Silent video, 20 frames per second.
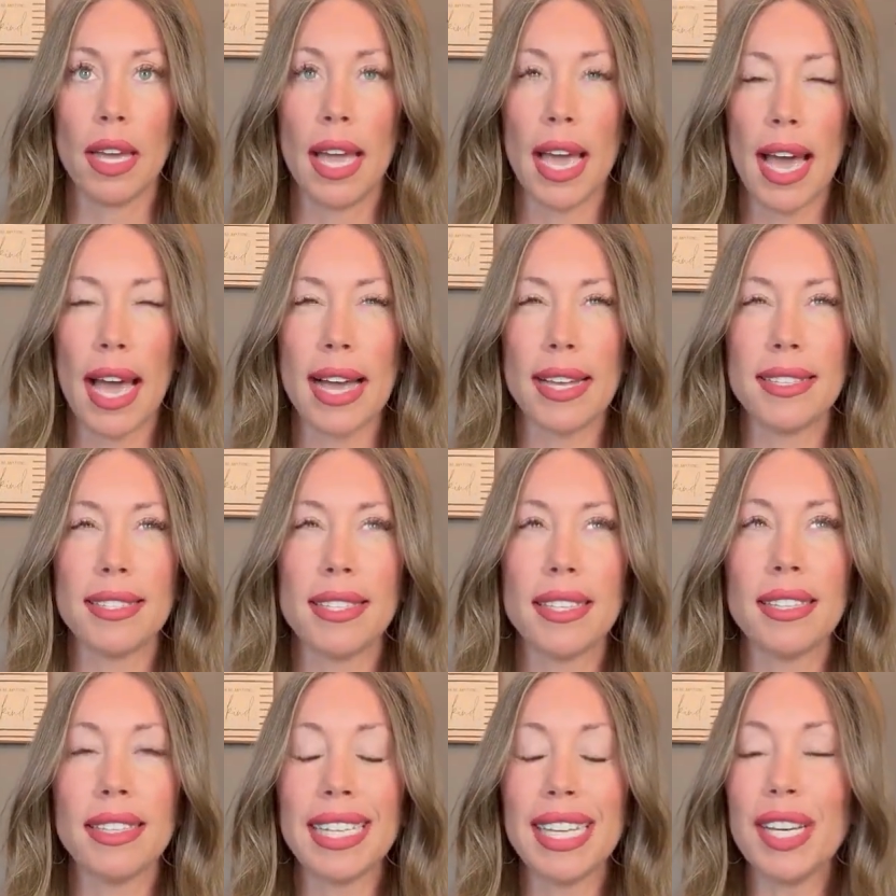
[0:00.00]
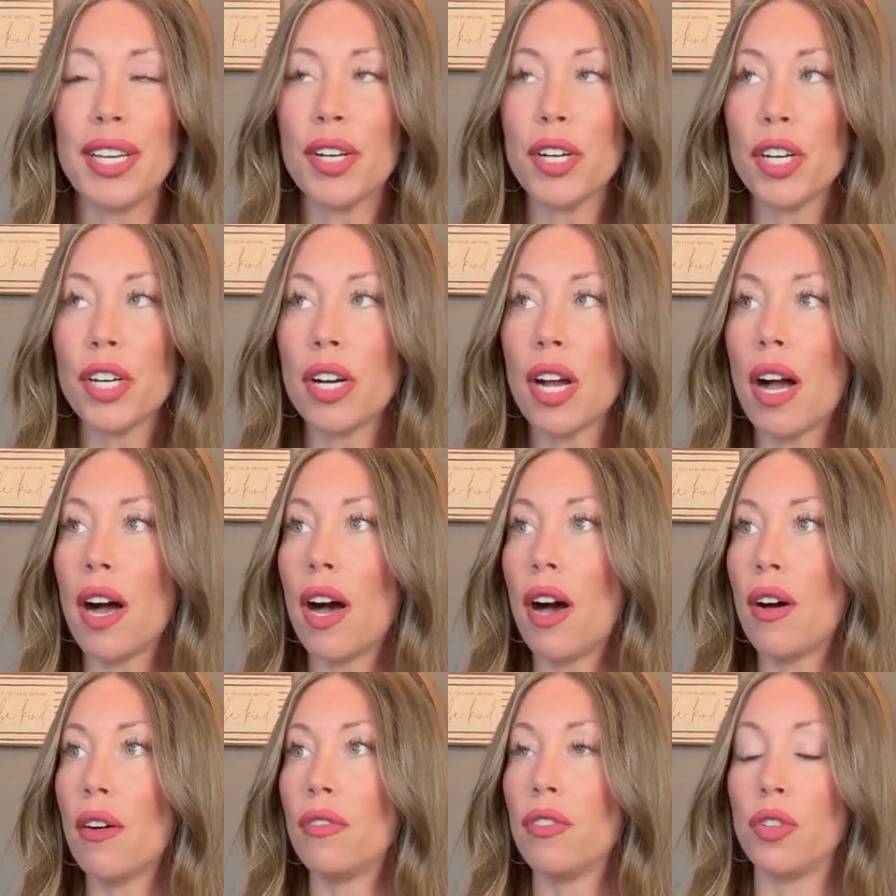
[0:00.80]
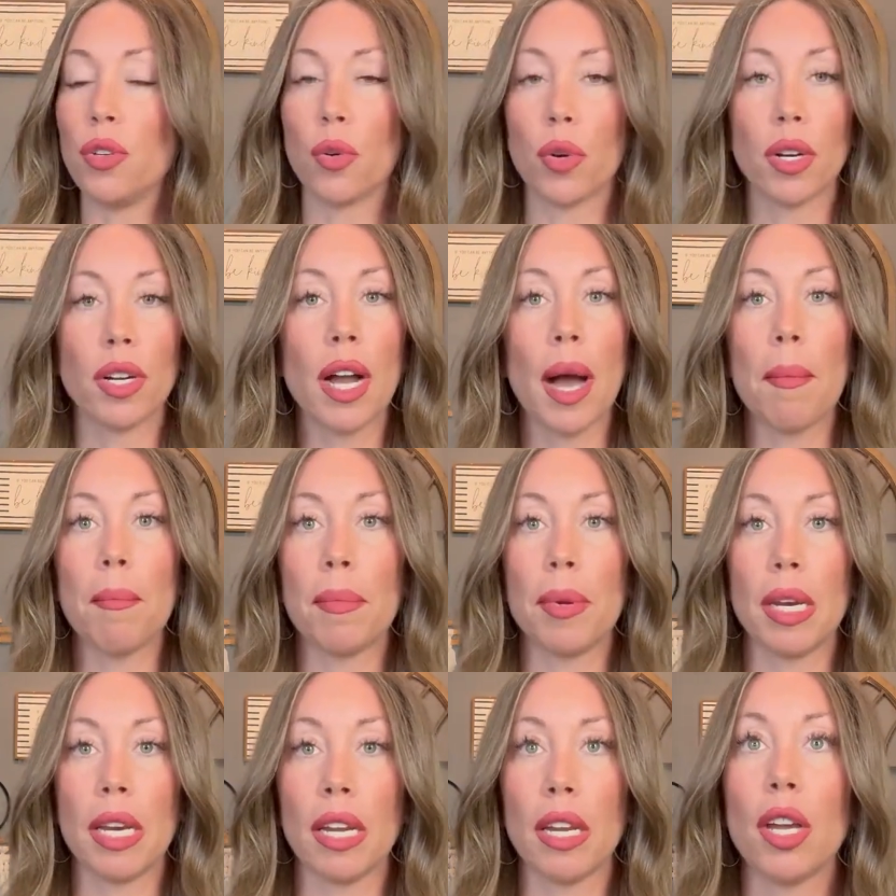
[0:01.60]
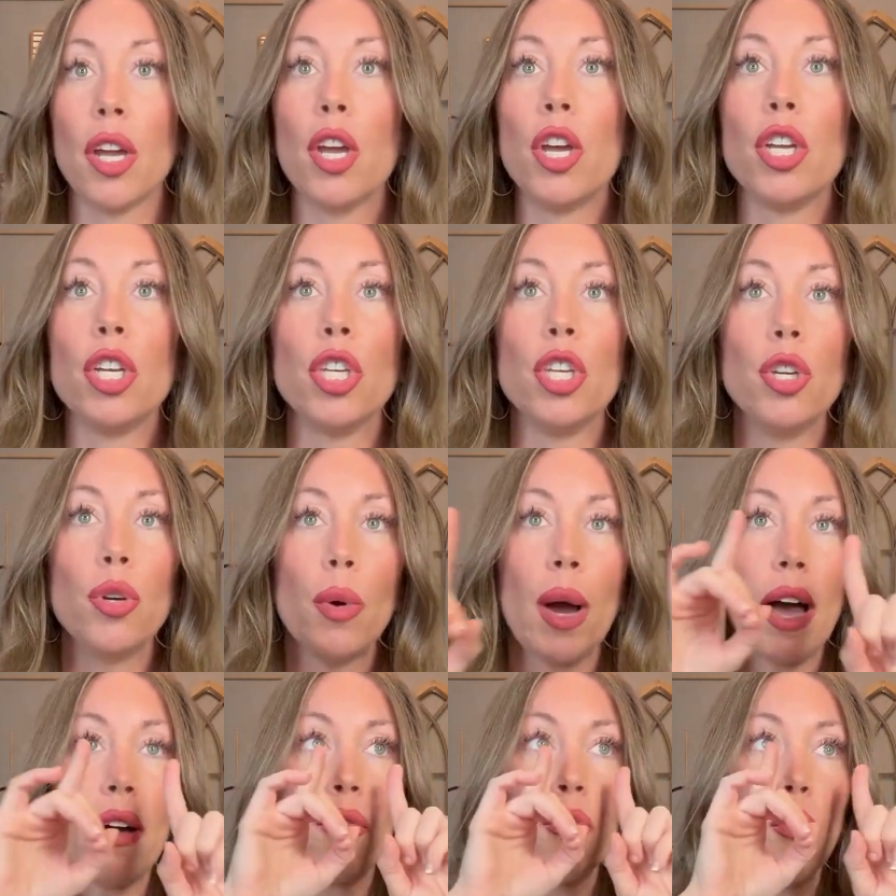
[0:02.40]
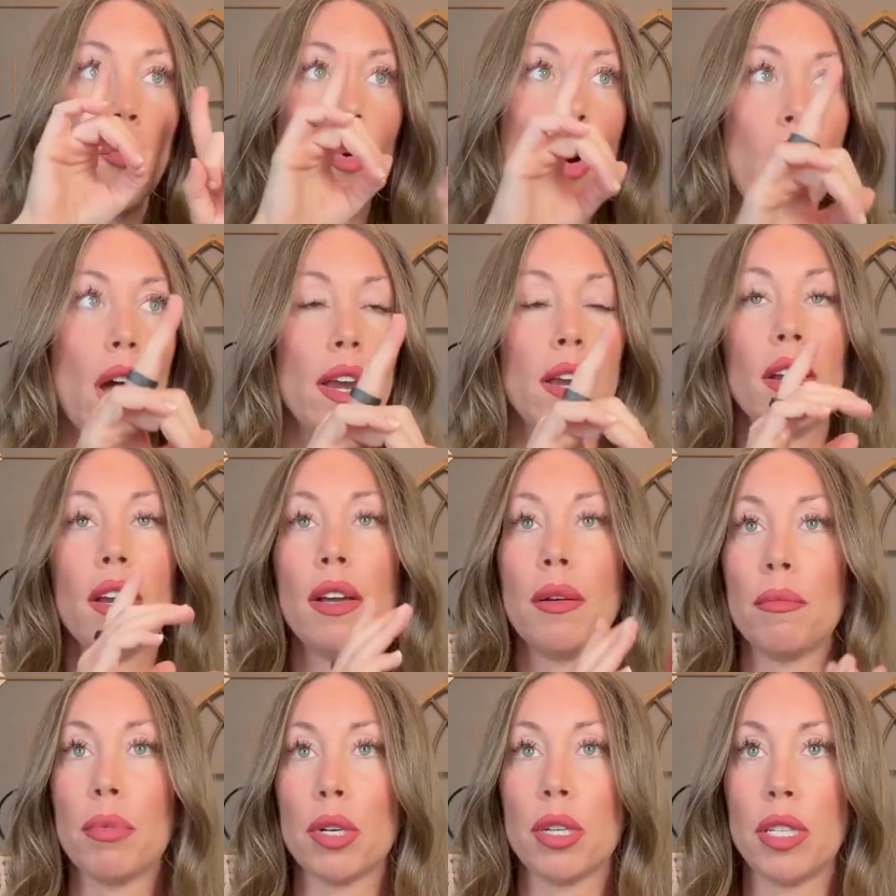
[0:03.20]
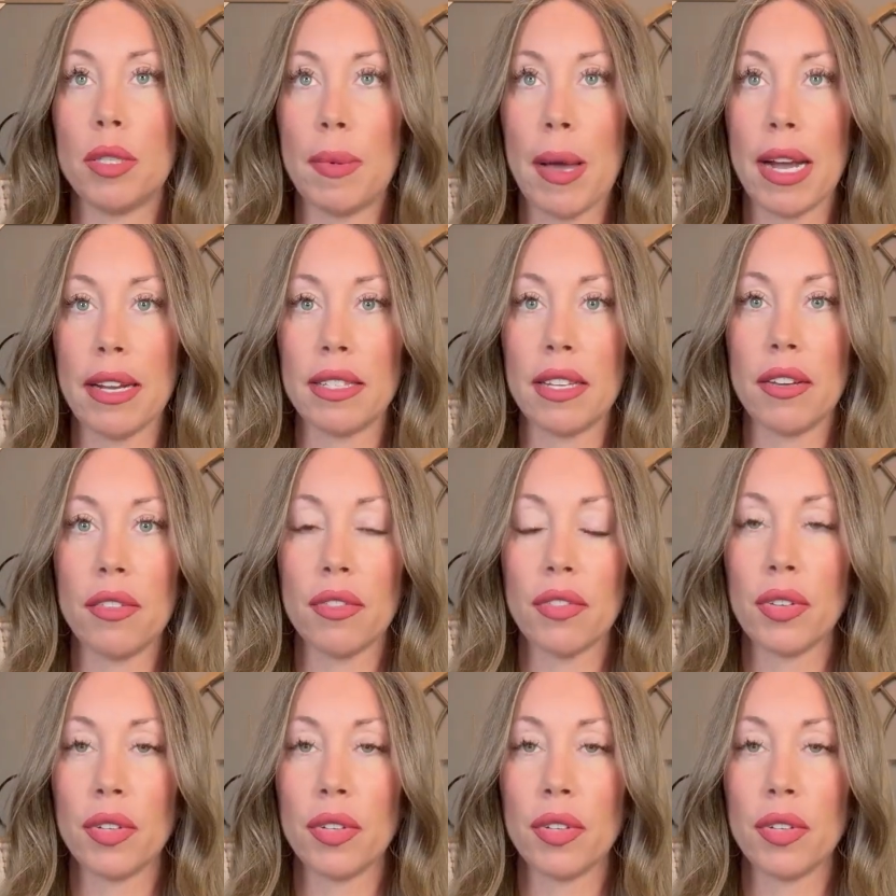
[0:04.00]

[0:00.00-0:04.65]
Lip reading: As the leader of your company, you have one perspective,